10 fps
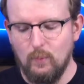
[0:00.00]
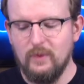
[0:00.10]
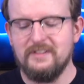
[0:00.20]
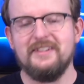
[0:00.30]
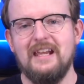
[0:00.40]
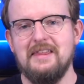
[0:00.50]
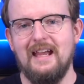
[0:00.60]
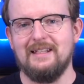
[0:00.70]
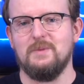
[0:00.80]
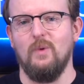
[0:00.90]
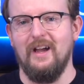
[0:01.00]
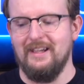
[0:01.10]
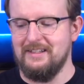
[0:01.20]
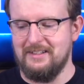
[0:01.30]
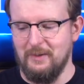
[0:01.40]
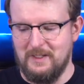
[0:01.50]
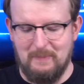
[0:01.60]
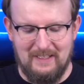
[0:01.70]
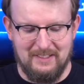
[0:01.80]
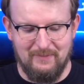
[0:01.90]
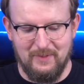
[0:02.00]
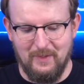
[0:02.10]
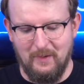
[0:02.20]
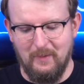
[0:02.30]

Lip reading: We'll say that's why it's so expensive to